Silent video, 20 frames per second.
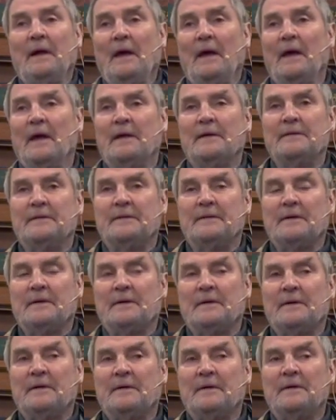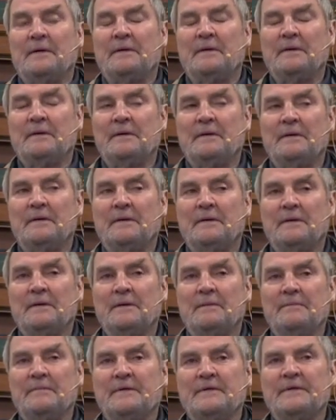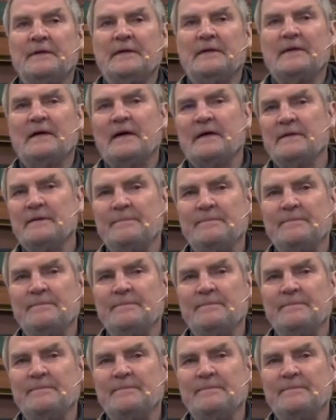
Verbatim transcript: And but then other